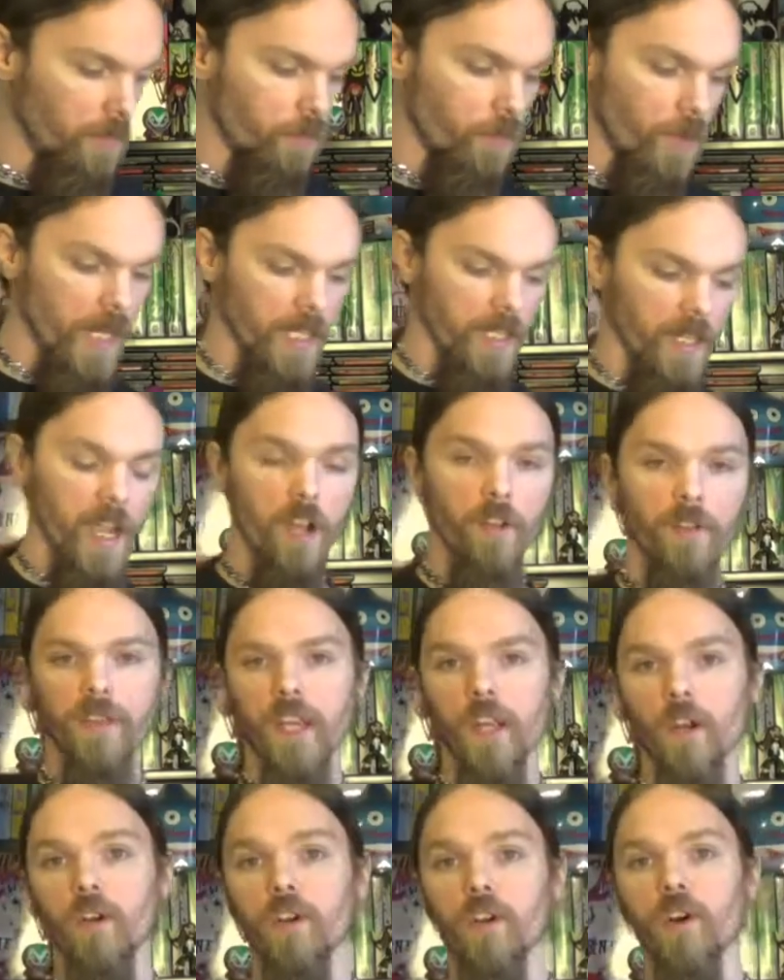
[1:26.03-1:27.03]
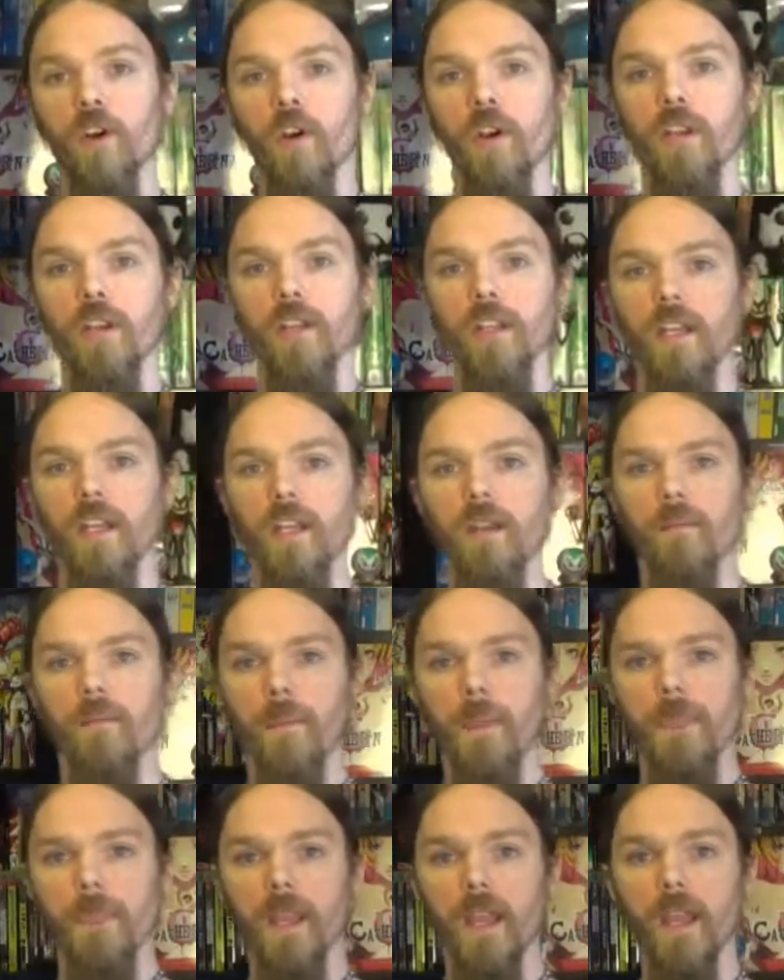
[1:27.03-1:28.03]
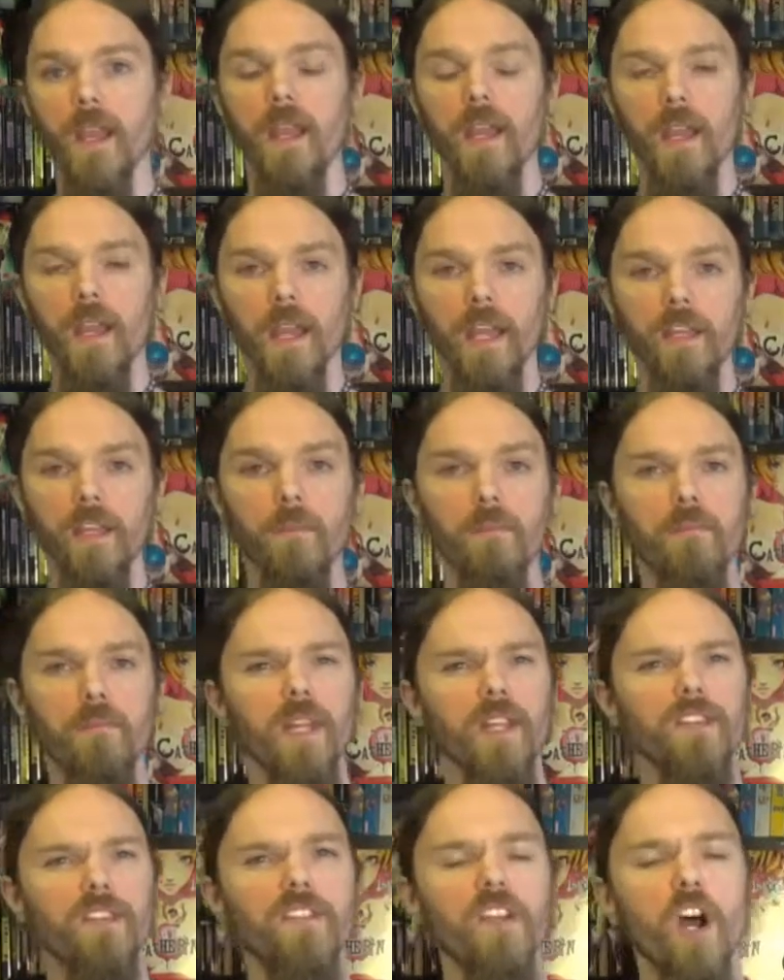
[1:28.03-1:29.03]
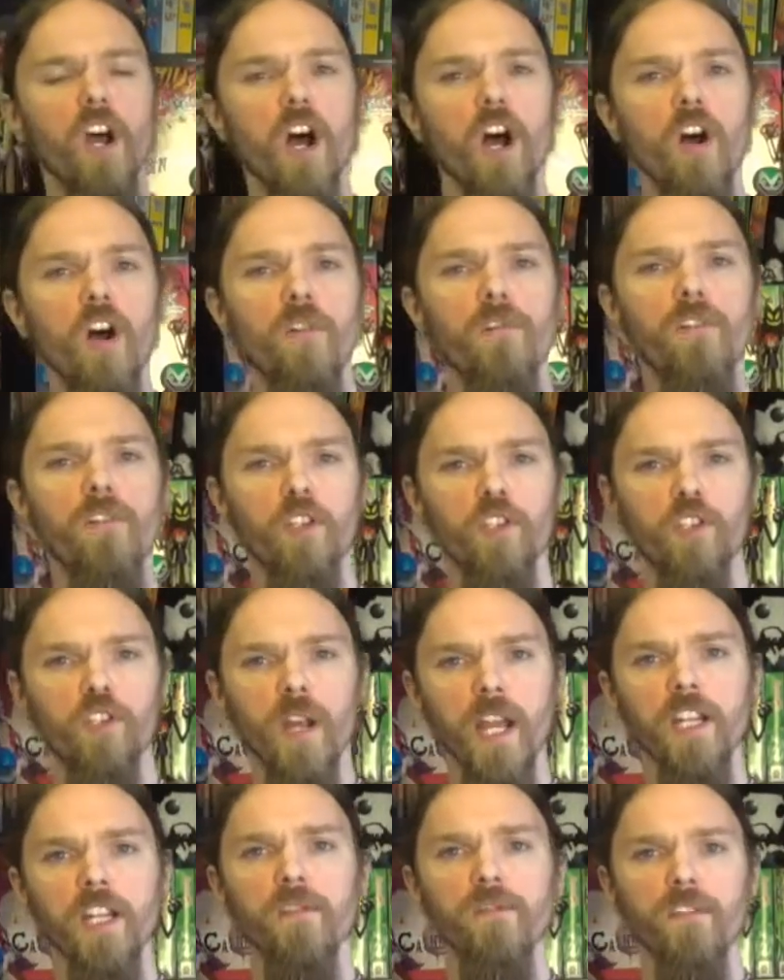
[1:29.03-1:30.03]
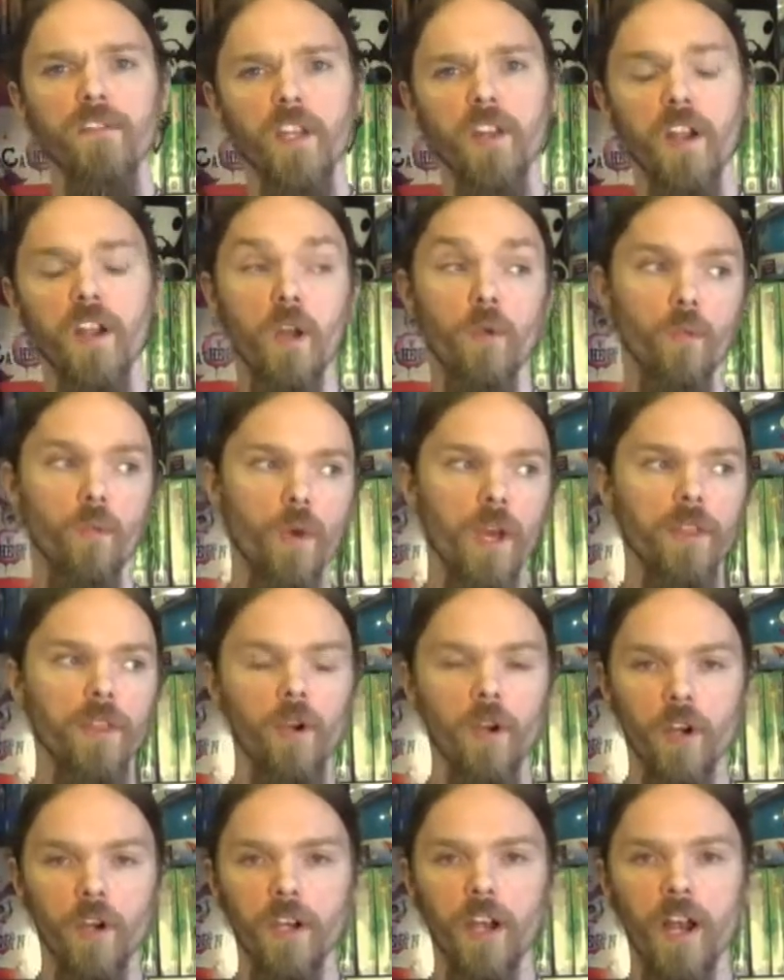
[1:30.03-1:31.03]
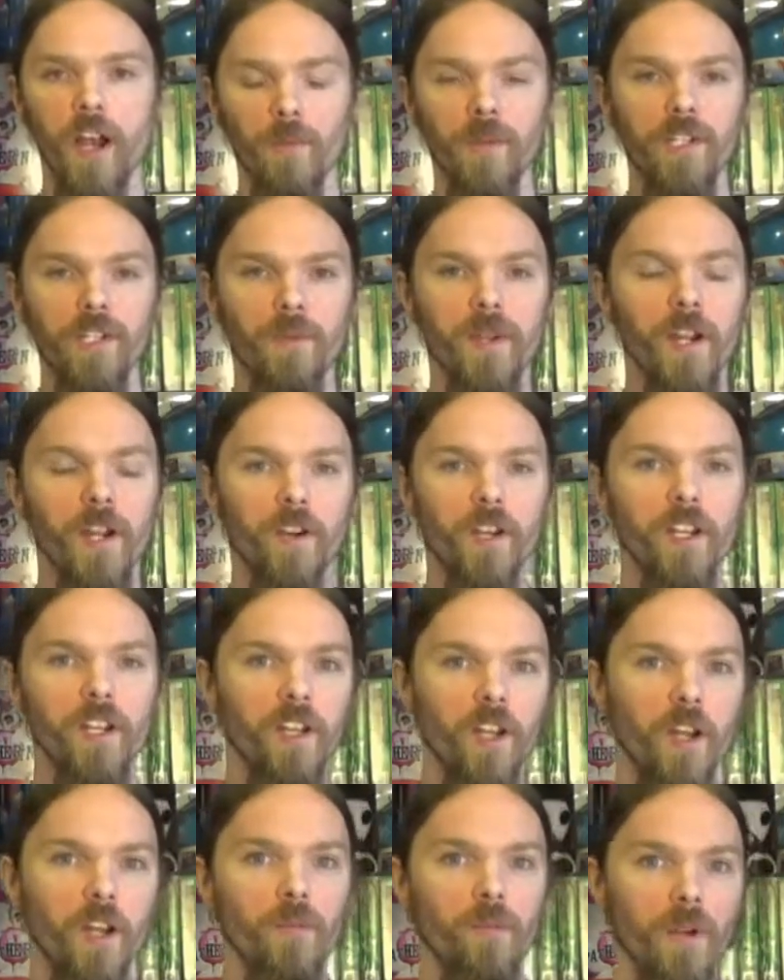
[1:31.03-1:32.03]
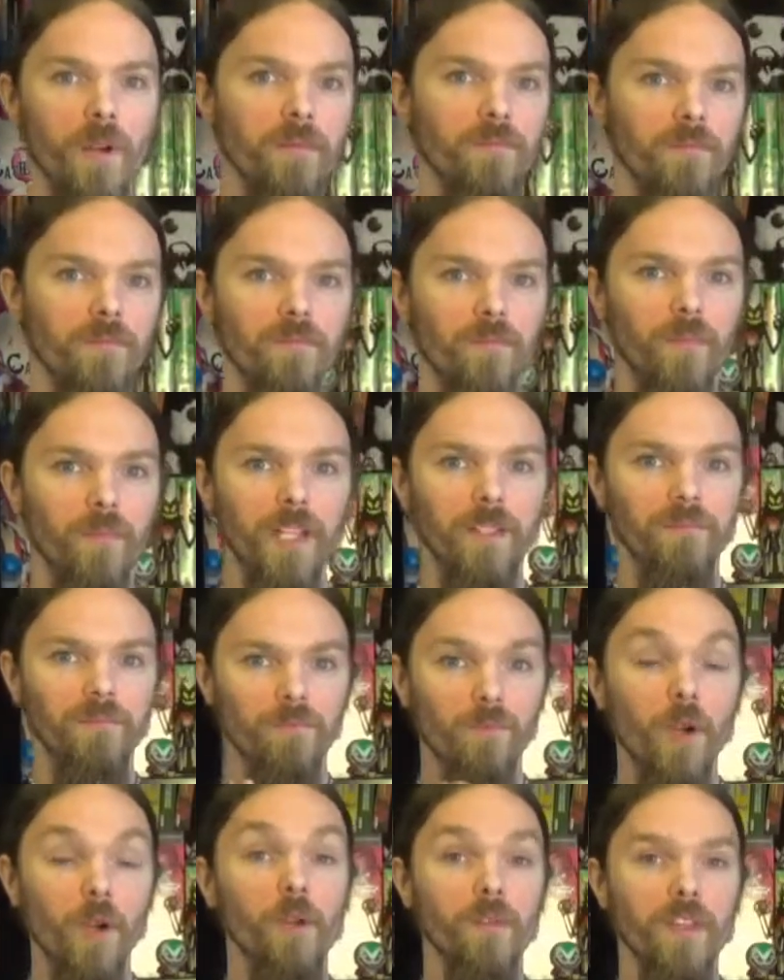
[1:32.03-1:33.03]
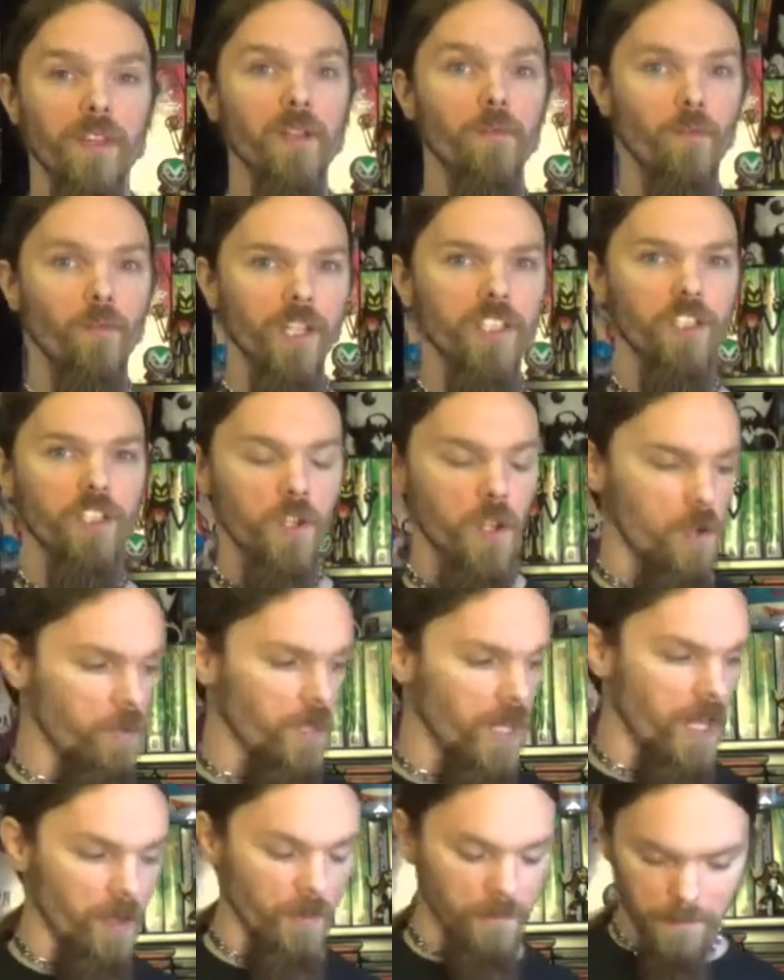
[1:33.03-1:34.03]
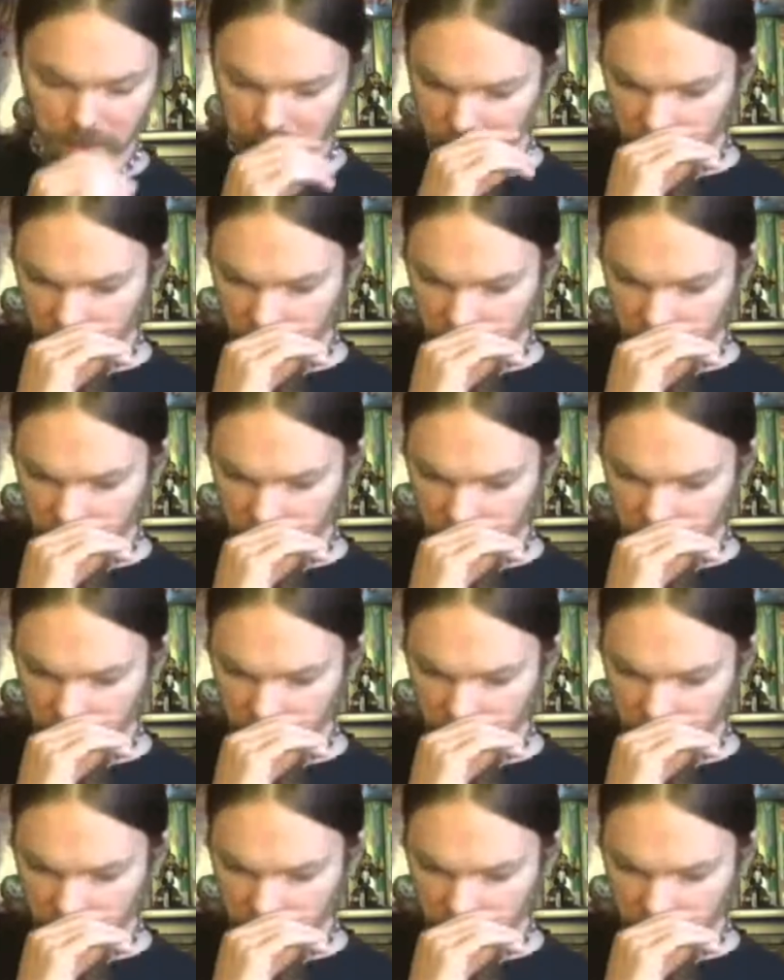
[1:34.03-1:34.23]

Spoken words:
Right now, they are currently in the midst of trying to figure out whether or not, which we already know what road they want to go down.